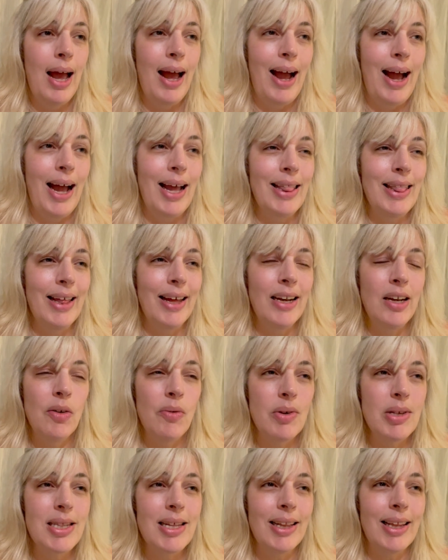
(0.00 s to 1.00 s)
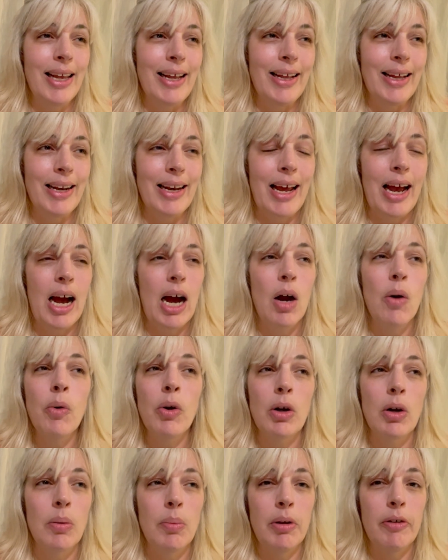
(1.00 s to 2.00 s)
And then it was like an
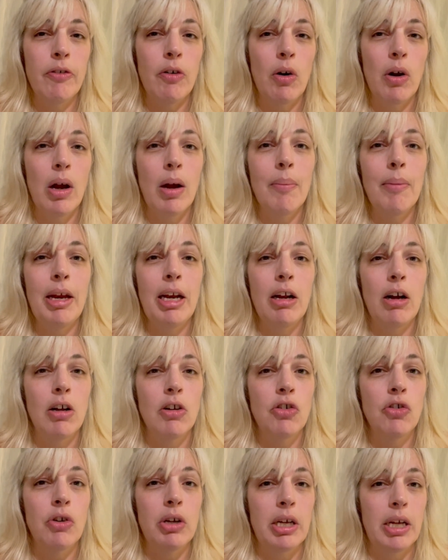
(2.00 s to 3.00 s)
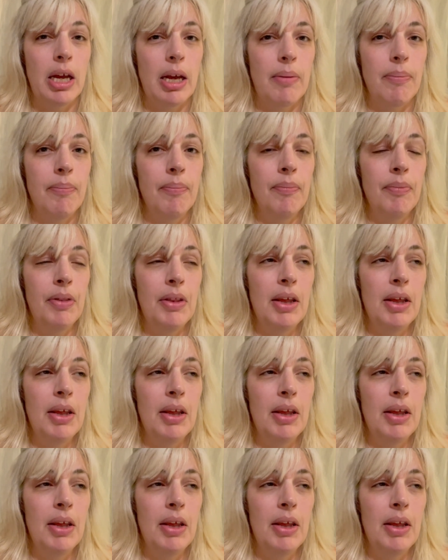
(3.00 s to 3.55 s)
hour before our main entree came.